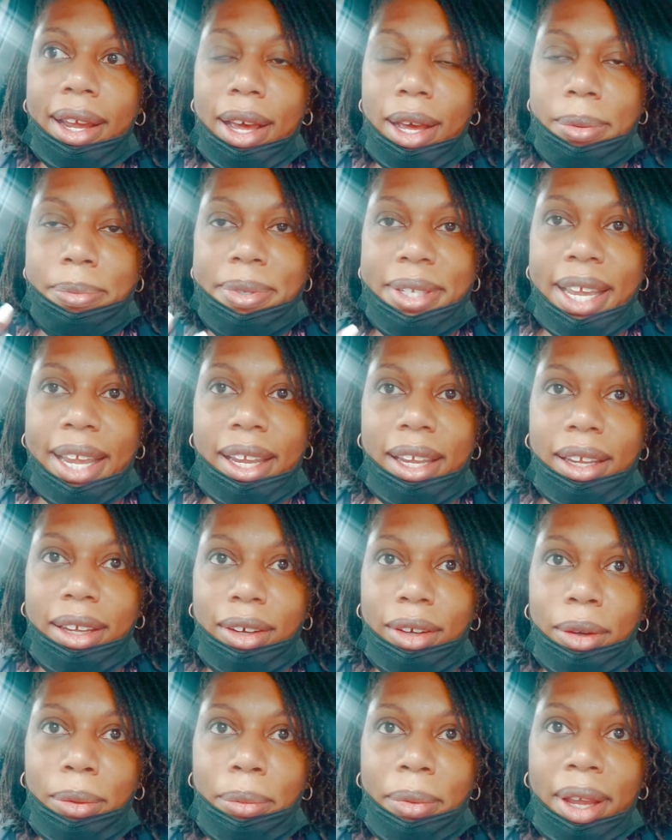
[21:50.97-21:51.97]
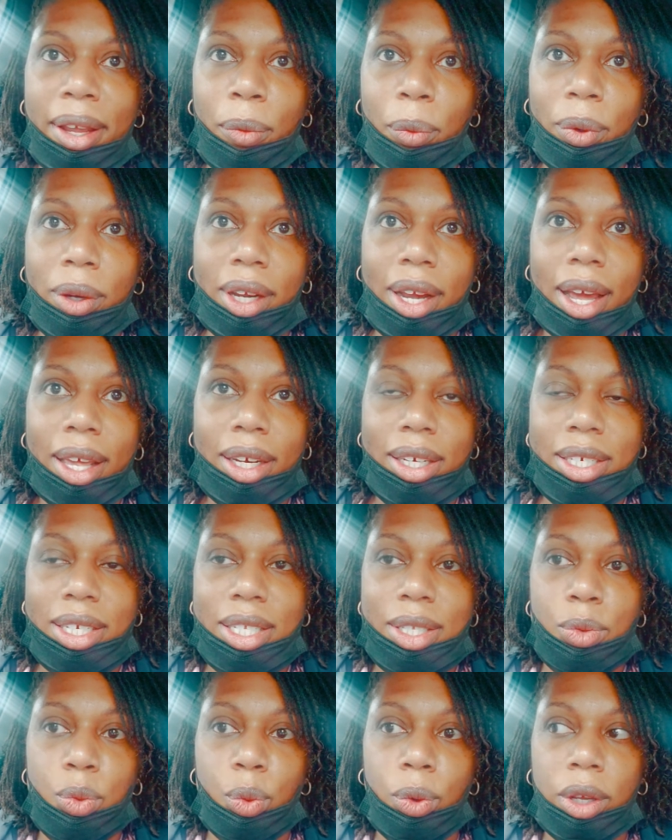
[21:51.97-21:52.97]
update him, and we're kind of
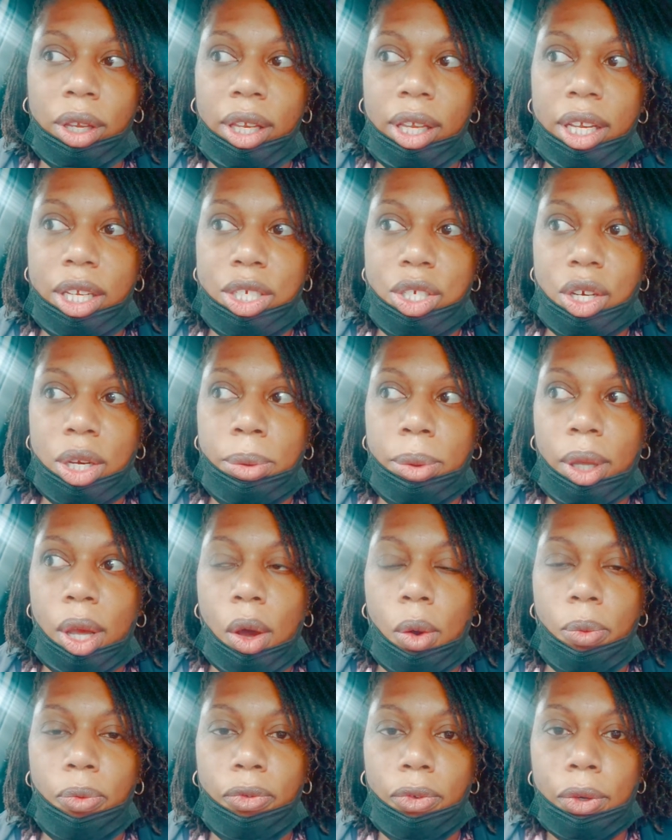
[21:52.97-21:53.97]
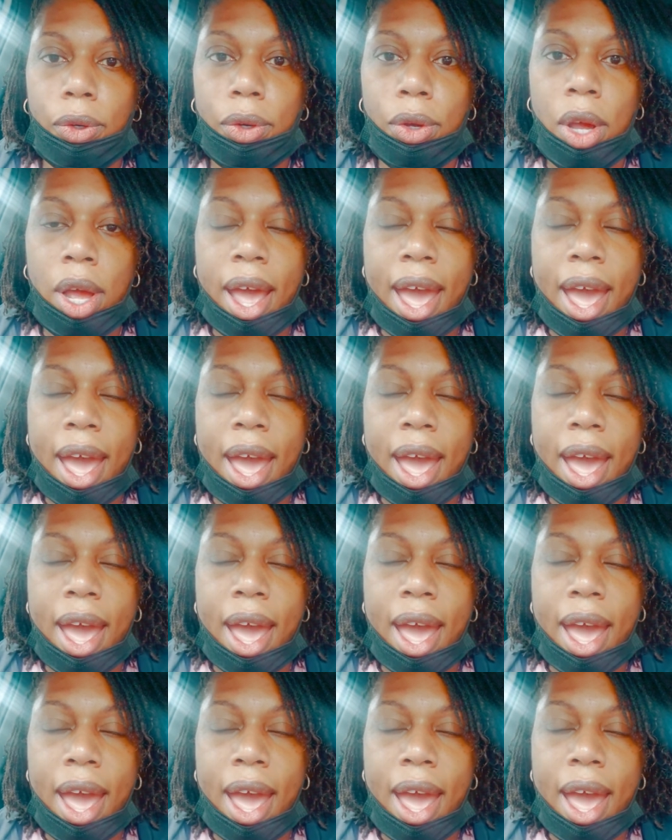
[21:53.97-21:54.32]
just really extremely hopeful.